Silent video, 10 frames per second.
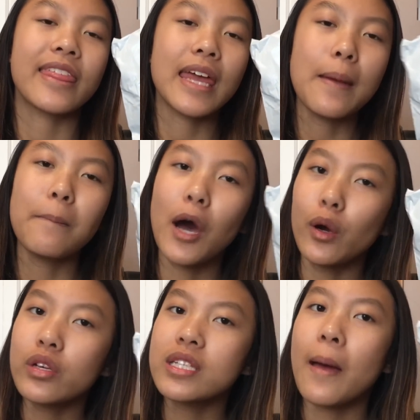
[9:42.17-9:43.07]
the
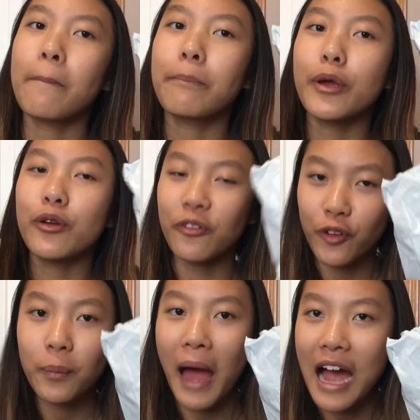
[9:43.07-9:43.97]
most
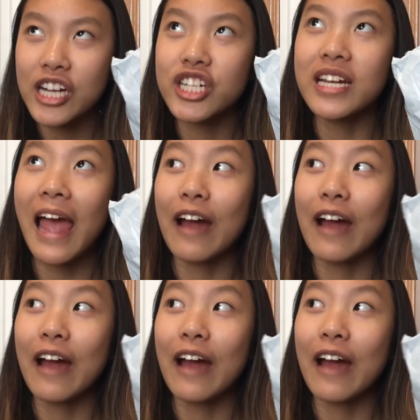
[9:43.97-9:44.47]
beautiful packaging